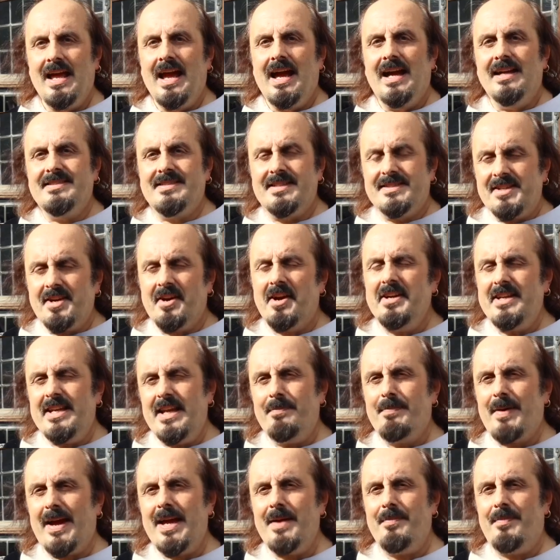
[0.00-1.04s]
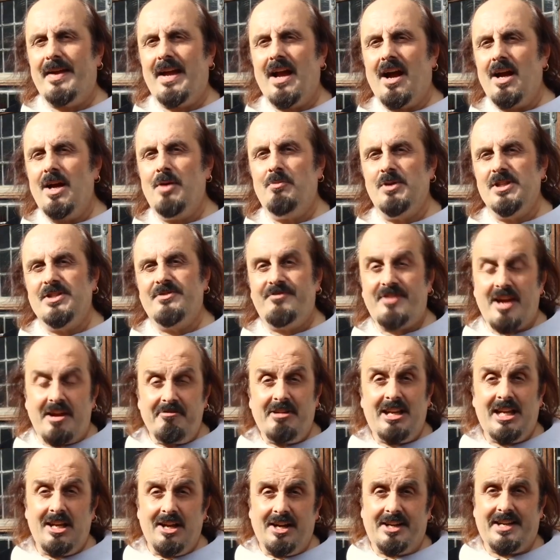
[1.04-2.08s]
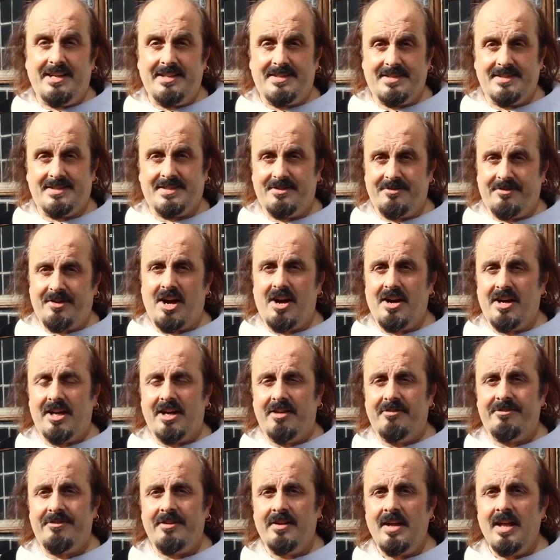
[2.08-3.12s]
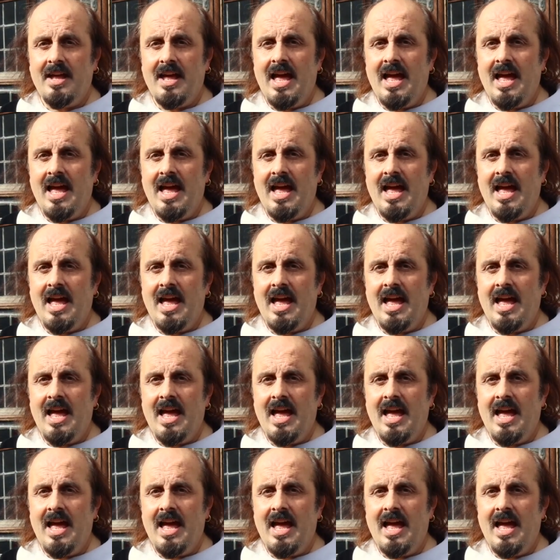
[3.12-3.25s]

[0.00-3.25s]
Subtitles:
As a tiny baby, I was very lucky to survive.